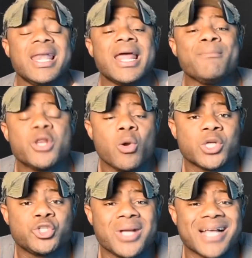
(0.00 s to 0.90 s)
Let me know
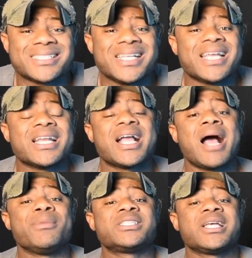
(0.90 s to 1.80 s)
what you guys think in the
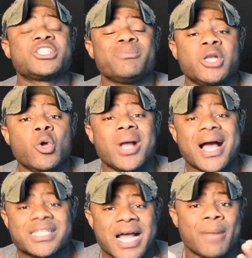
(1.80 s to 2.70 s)
comment section below,
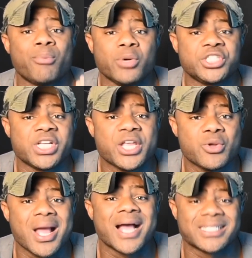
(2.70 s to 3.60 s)
guys. I appreciate
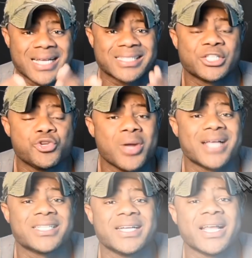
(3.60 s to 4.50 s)
you guys, and I'll see you guys in the